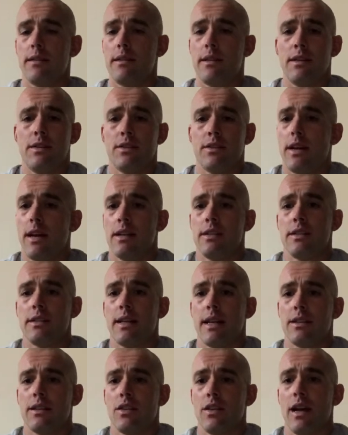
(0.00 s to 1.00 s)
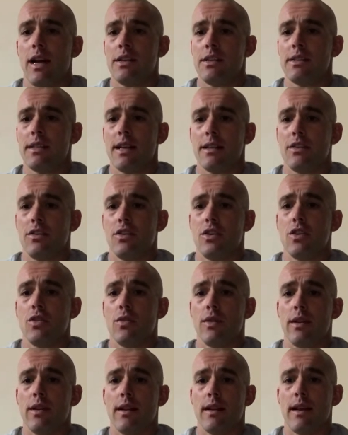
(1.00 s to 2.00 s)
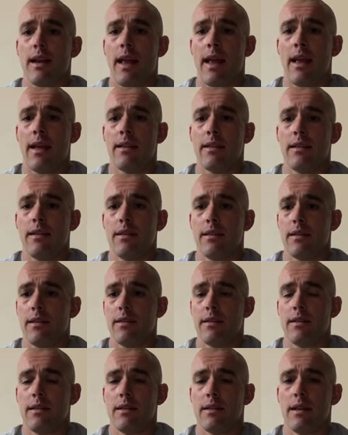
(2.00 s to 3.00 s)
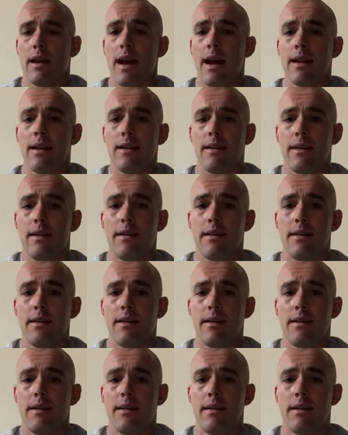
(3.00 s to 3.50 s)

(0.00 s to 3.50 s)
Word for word: it ju I just had to I just had to do it, and I